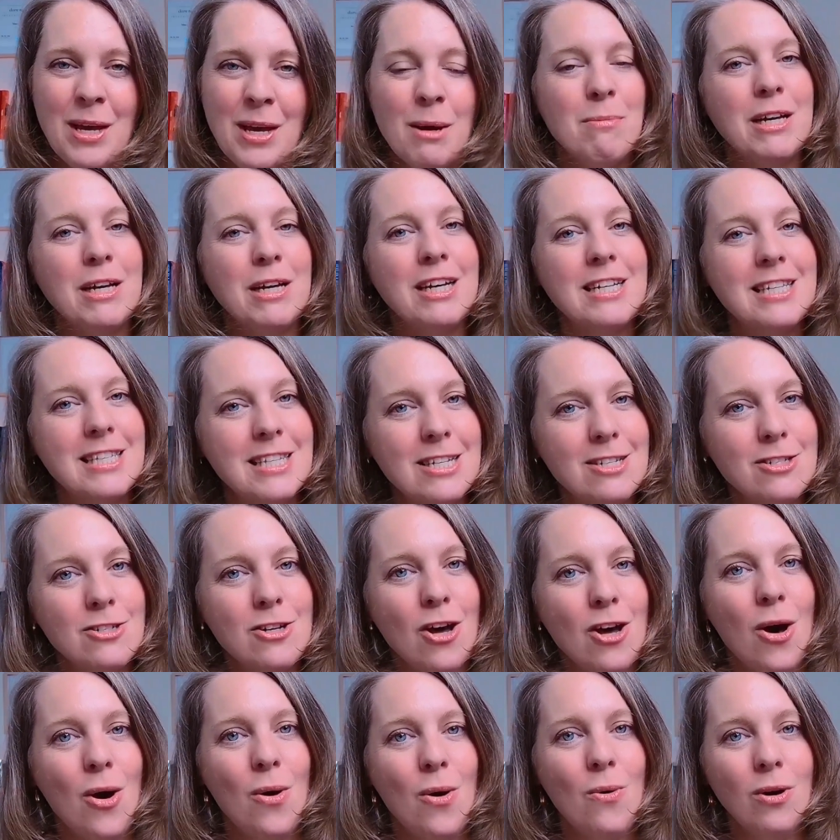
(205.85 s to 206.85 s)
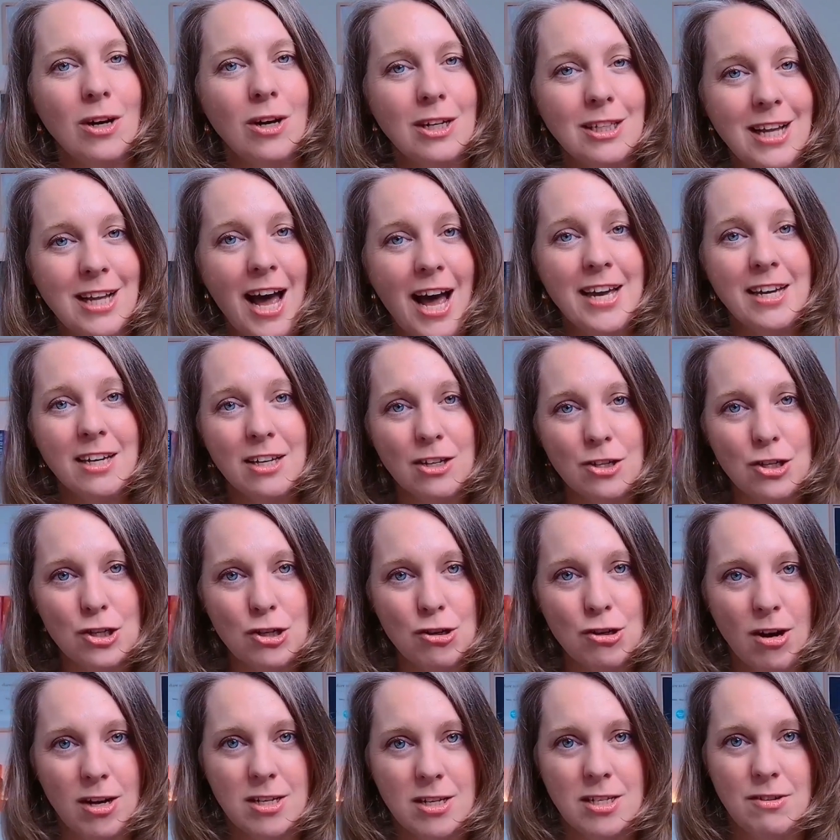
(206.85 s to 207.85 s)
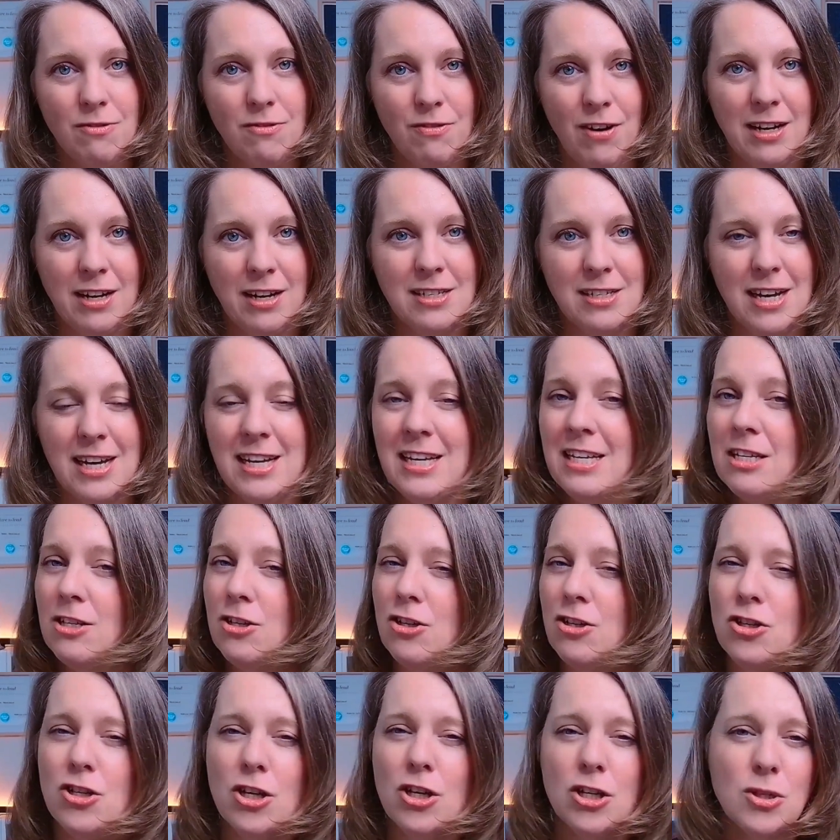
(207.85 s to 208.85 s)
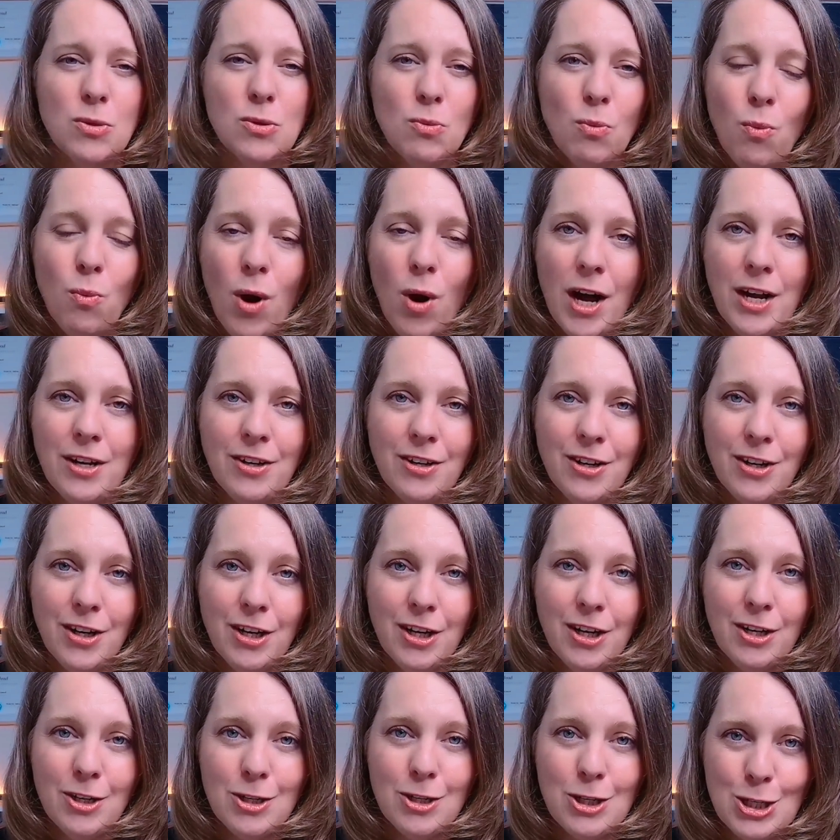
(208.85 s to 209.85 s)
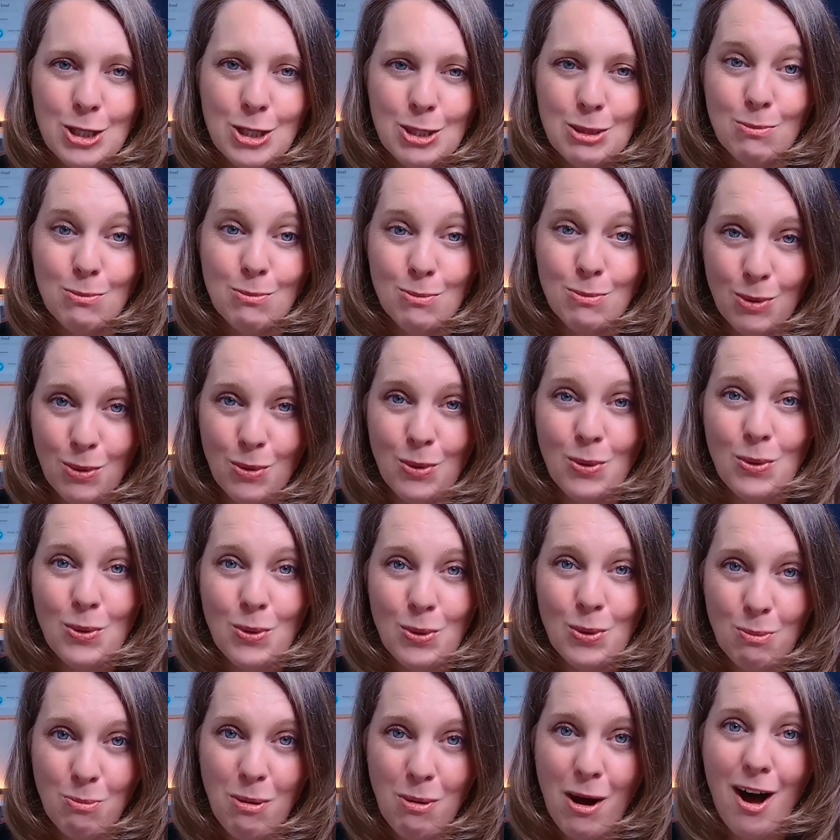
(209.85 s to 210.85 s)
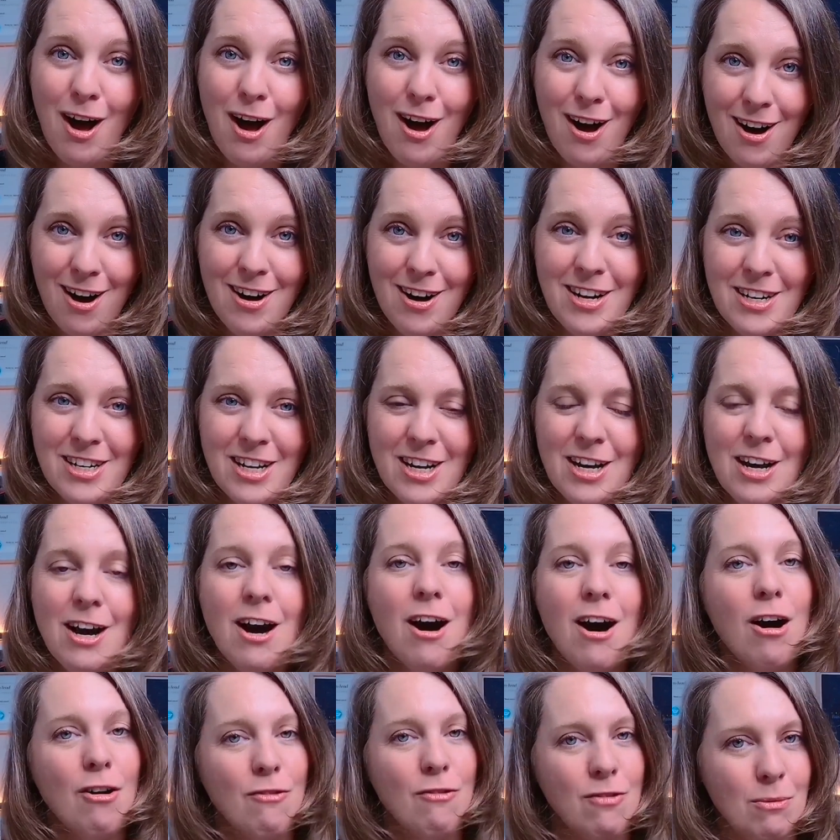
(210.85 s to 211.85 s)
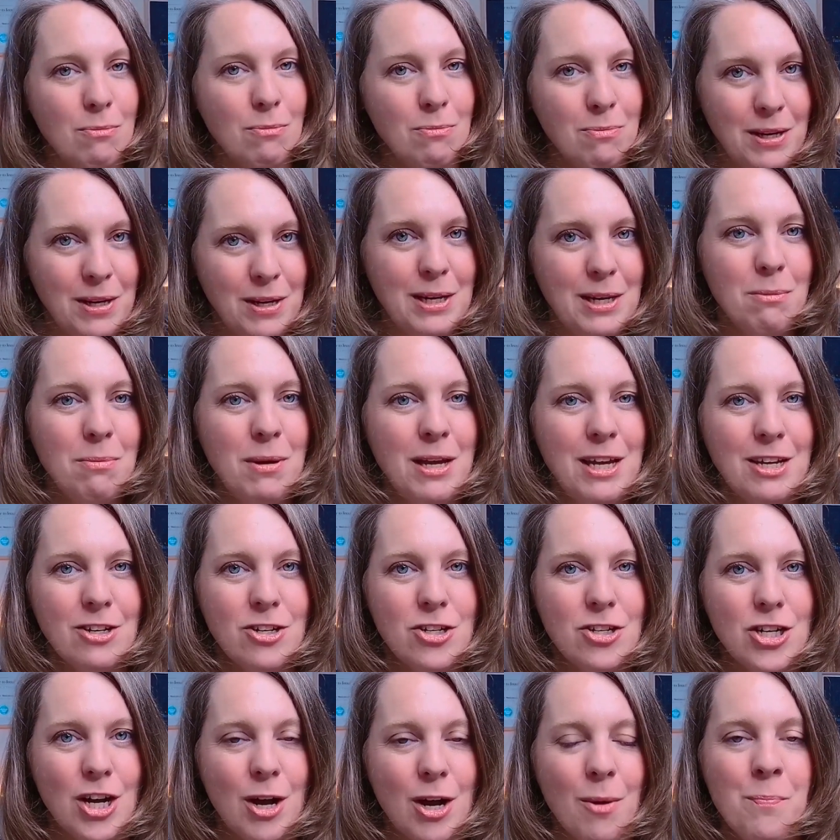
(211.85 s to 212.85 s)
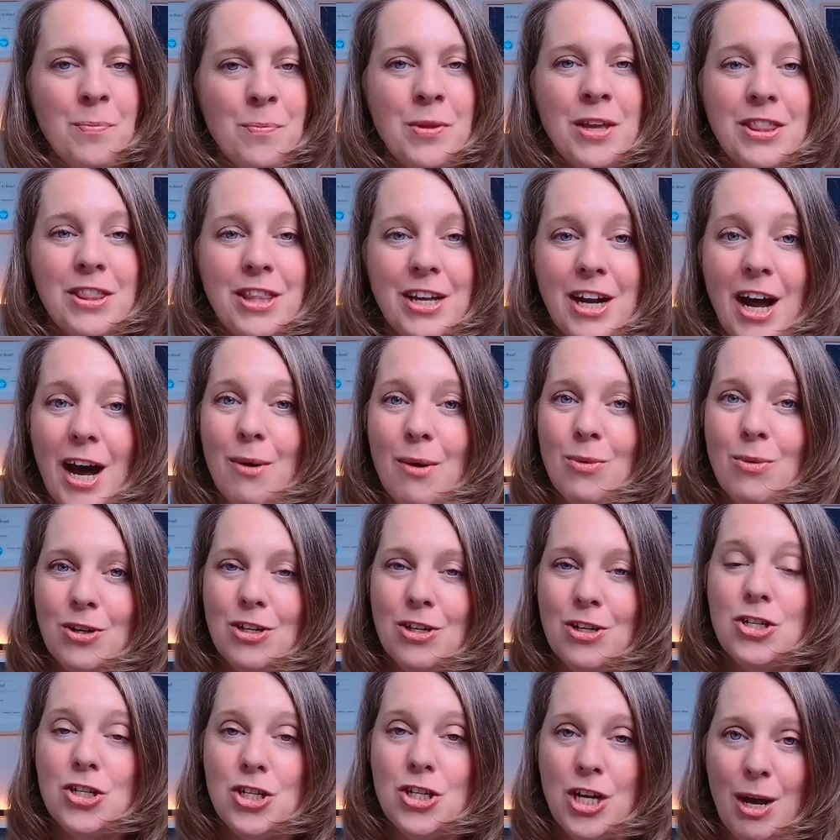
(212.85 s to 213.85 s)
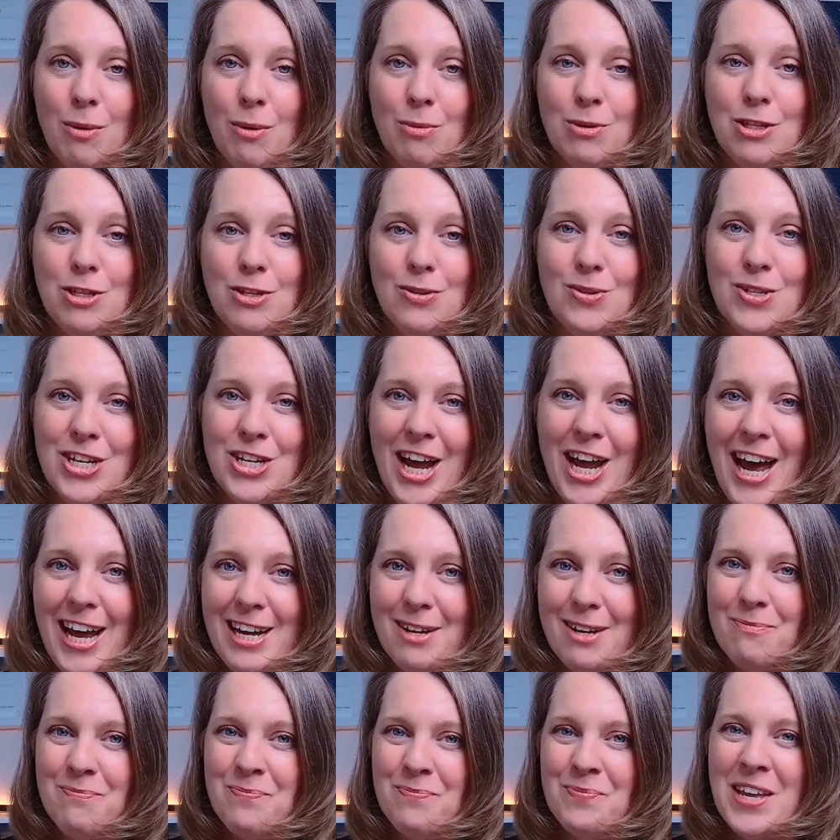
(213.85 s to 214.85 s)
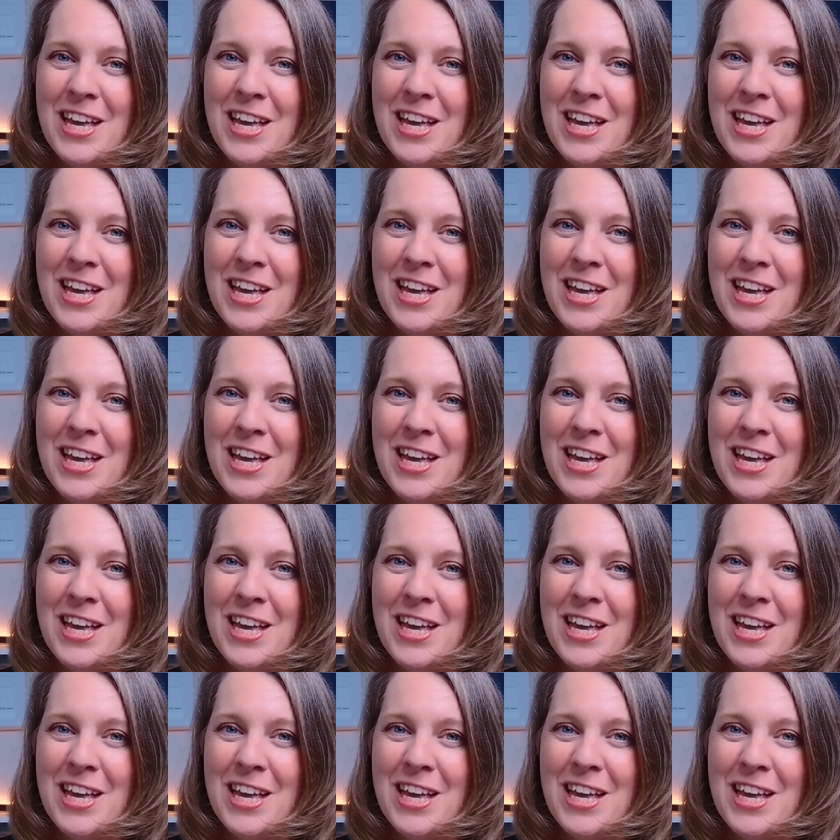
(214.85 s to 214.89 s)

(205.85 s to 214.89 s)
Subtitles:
Because the know, like, trust factor is just one small part of a bigger picture that I want to share with you today.